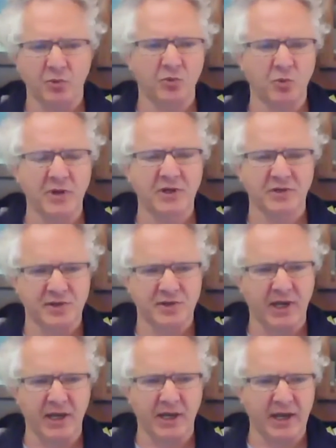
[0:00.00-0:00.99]
We can sit
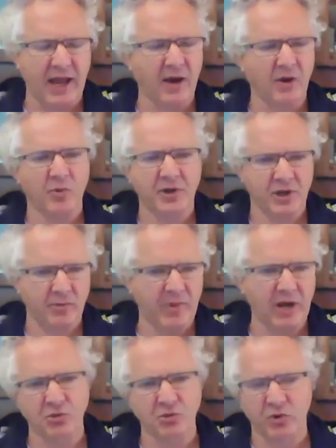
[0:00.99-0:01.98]
here now and we can
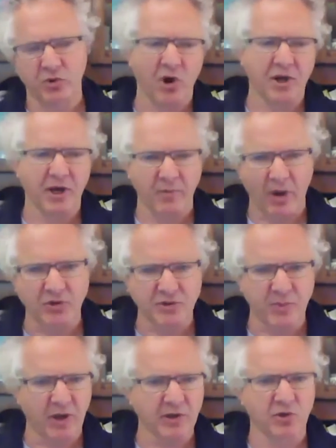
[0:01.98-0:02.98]
imagine we're riding a
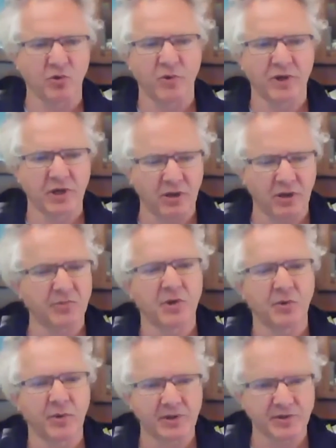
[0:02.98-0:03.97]
motorbike, or we
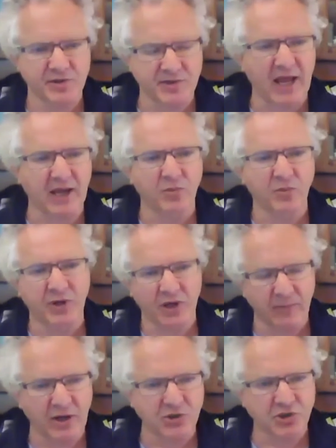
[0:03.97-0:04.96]
can stand and we can
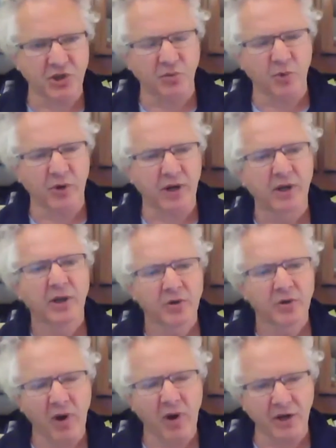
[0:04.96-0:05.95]
imagine that we're
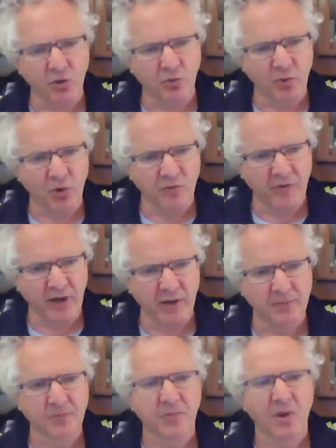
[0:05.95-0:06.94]
running or moving,
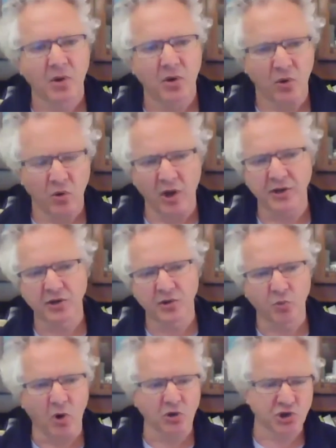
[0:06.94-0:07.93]
or I can
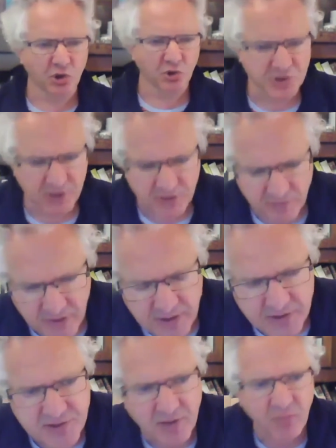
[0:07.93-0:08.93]
watch on TV
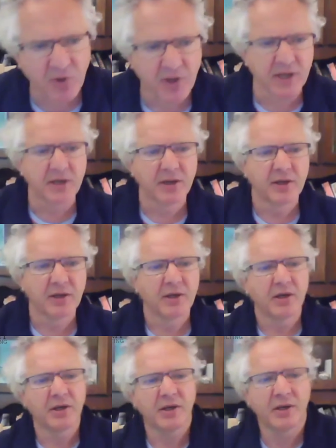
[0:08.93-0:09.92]
somebody
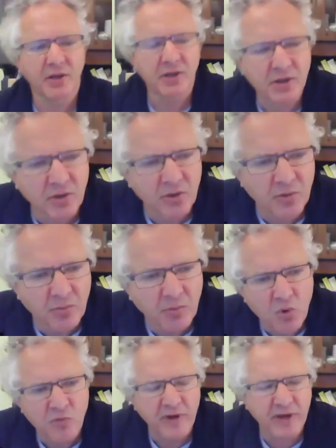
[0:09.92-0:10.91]

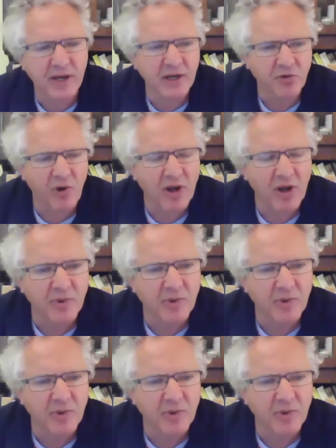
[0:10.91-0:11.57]
moving incredibly